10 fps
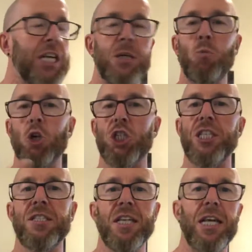while they're
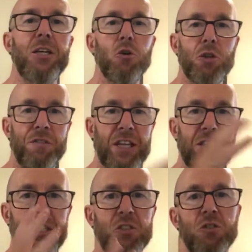chilling, watching
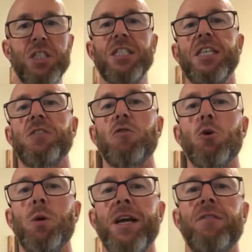telly, or they've had their
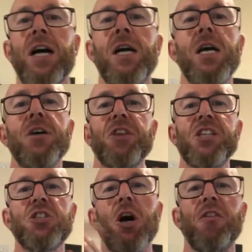Sunday dinner or
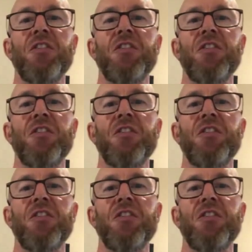whatever,